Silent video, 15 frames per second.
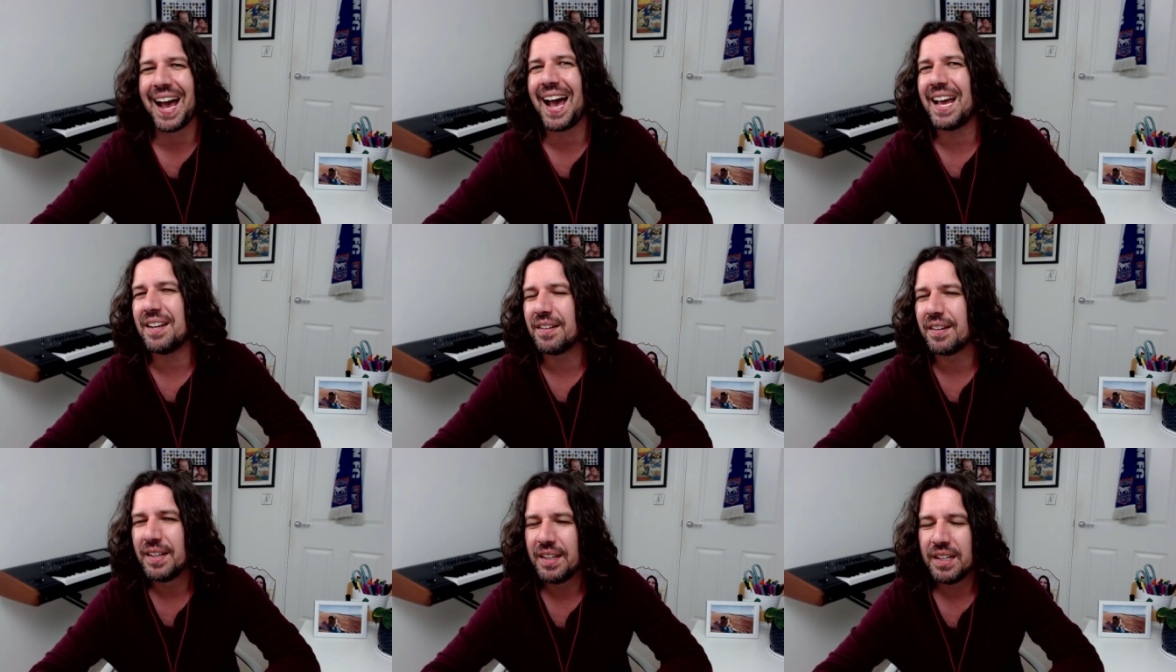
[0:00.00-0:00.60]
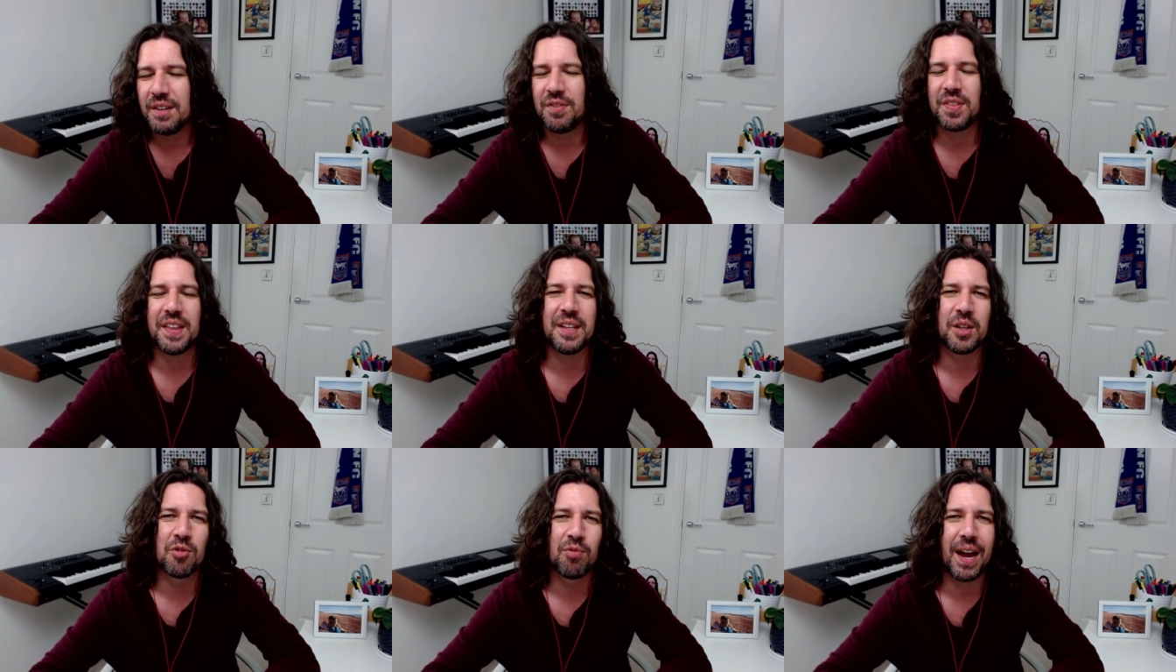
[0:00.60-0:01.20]
And if you
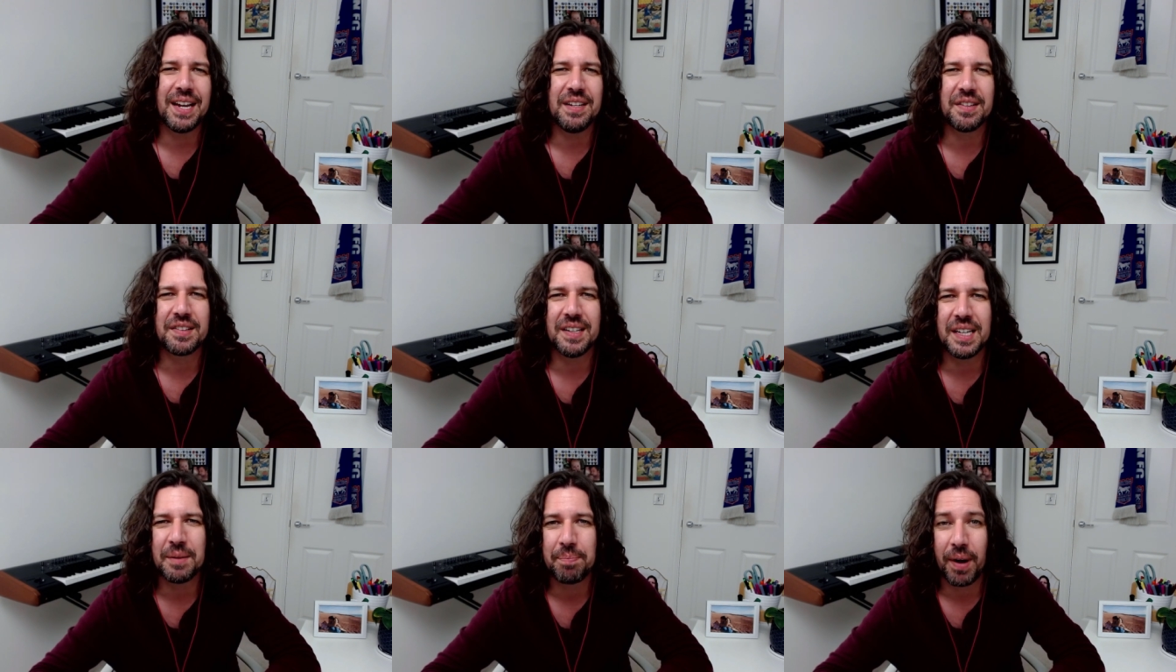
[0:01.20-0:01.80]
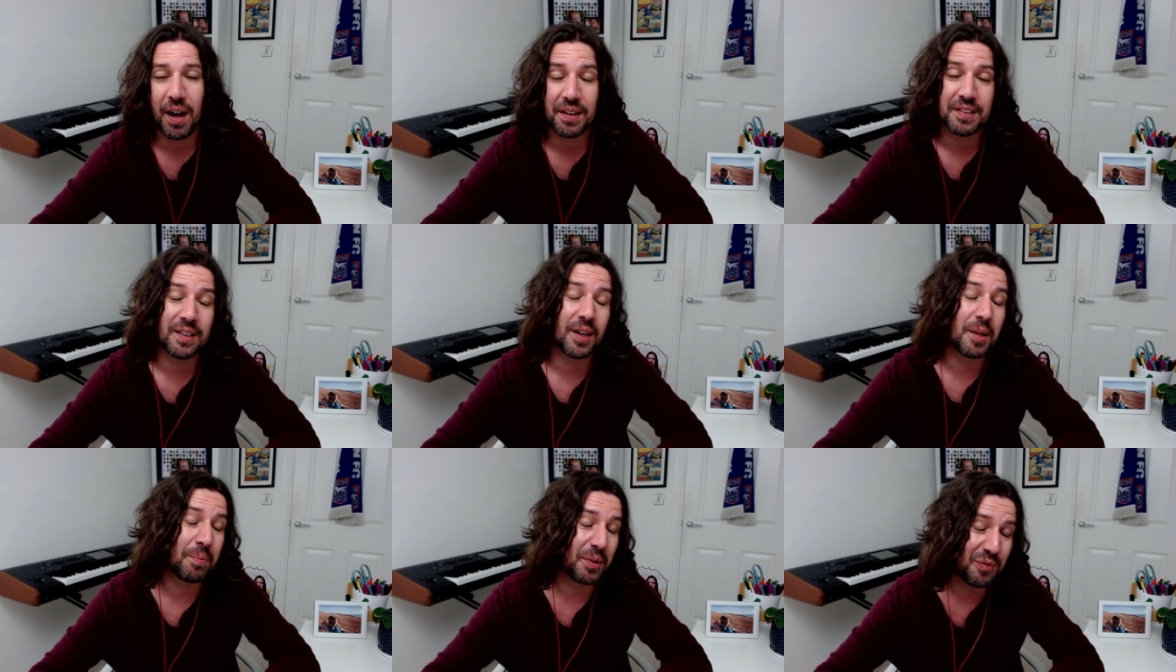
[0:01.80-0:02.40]
think the reins need passing
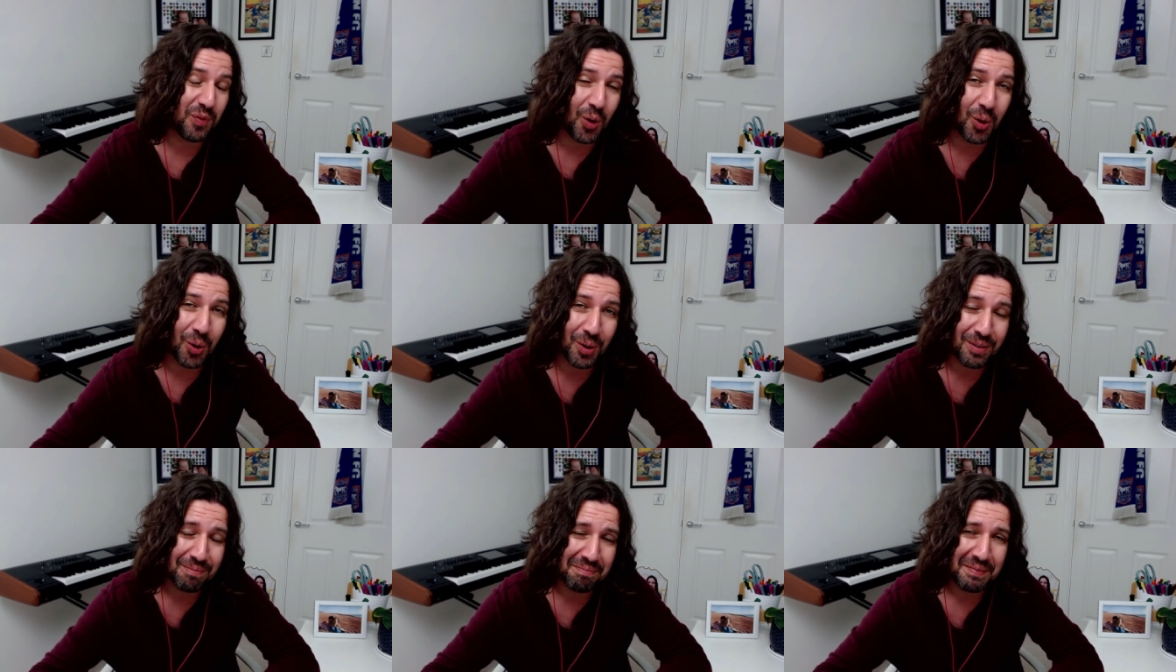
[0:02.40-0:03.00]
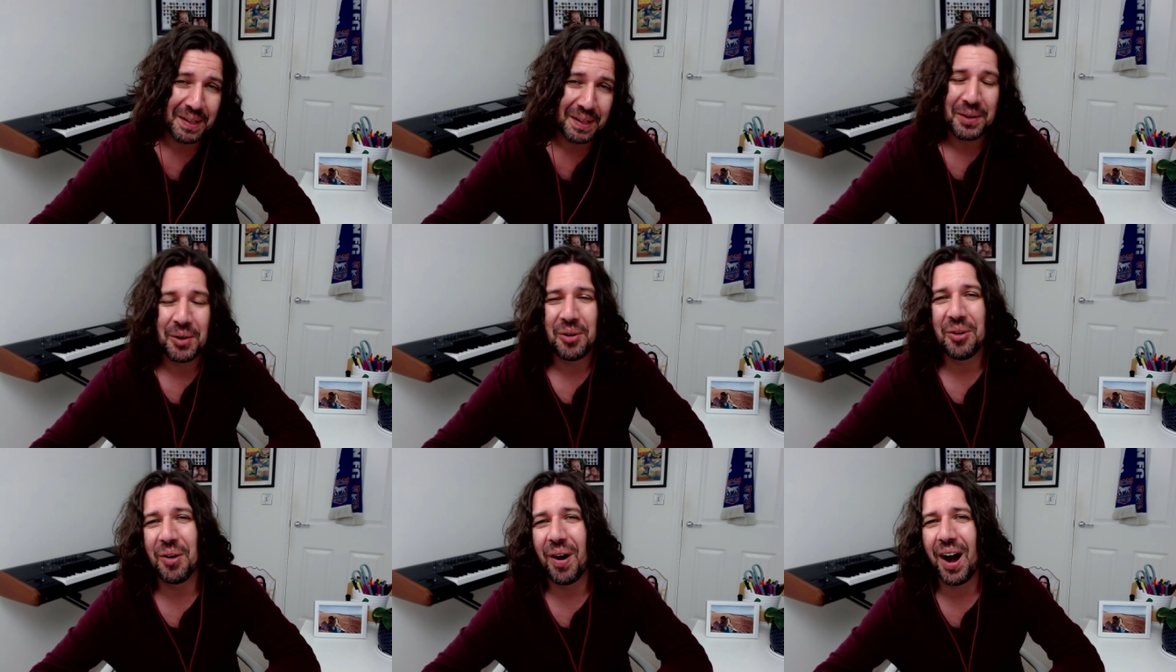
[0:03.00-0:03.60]
either before
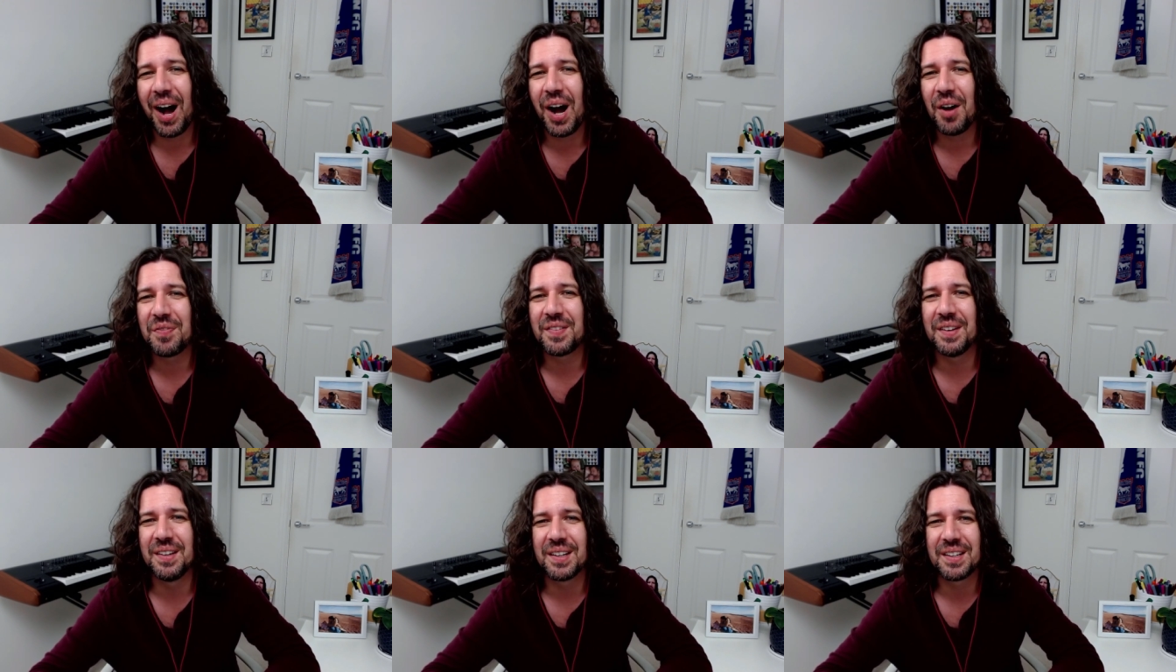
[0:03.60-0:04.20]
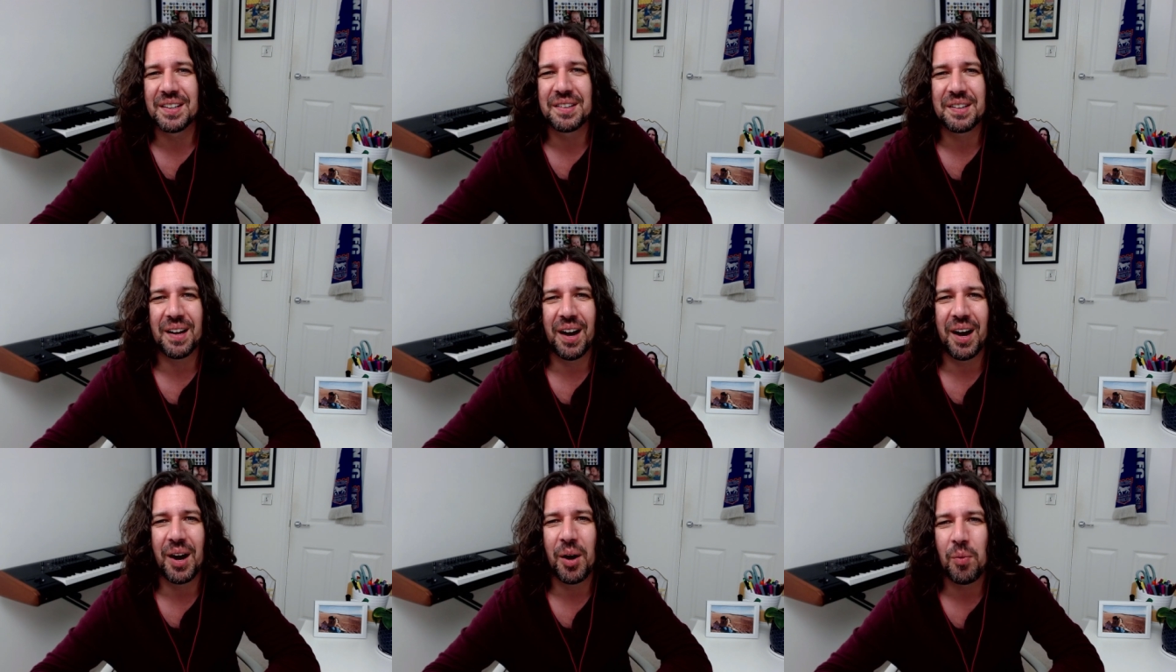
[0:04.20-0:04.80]
or after the
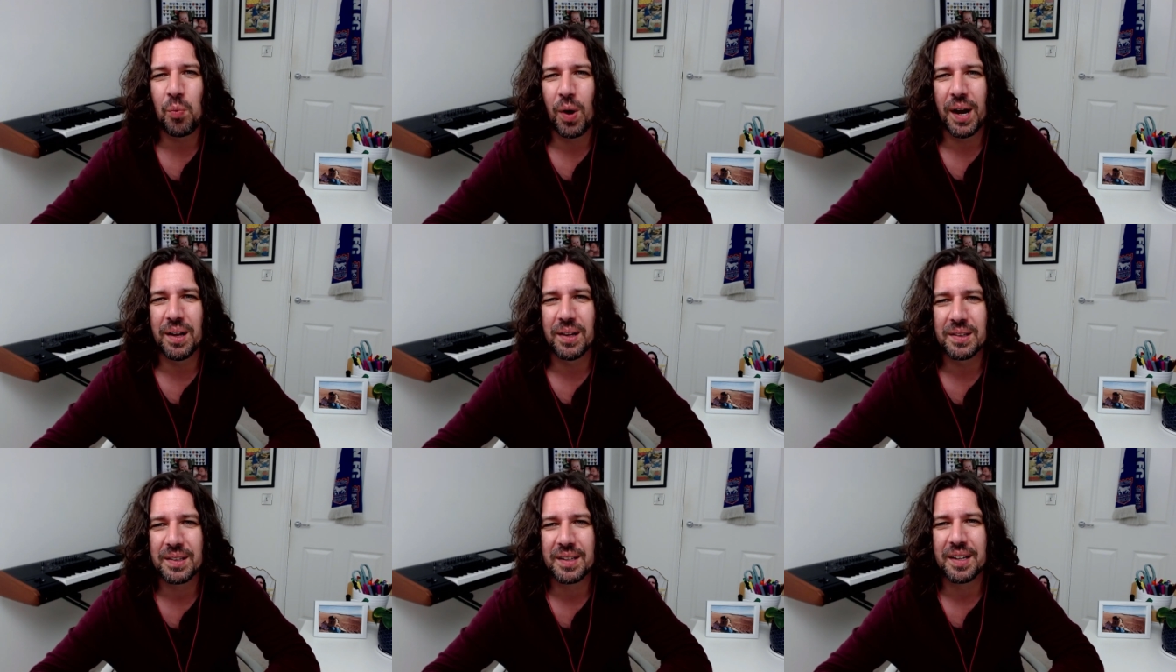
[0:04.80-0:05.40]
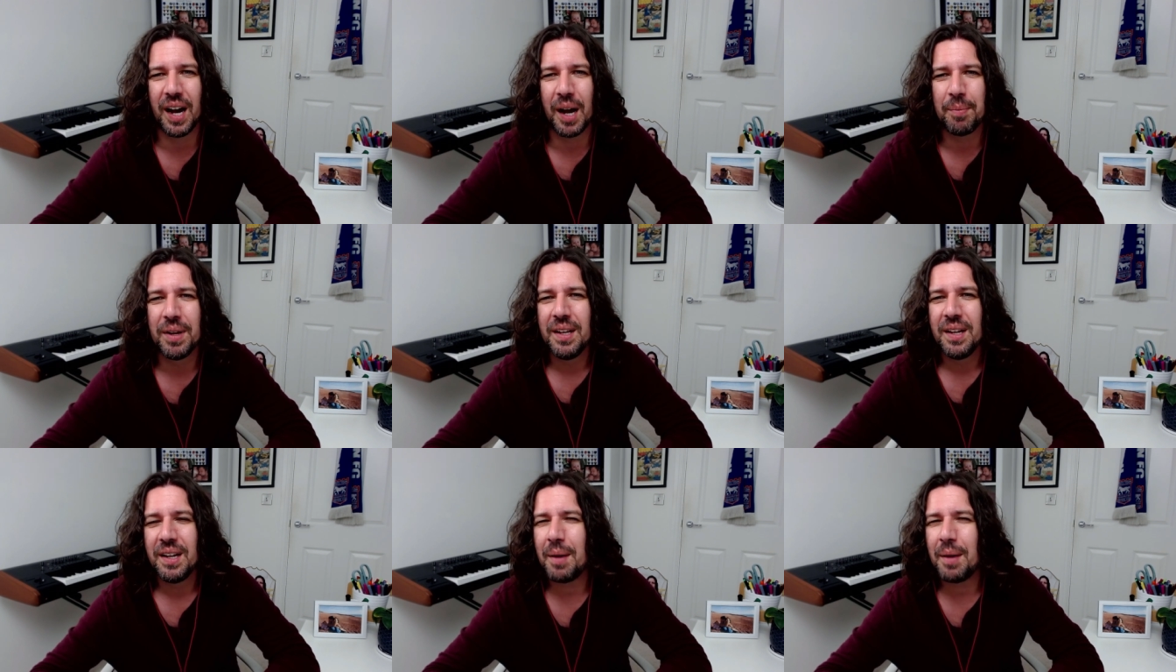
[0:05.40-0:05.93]
Qatar World Cup,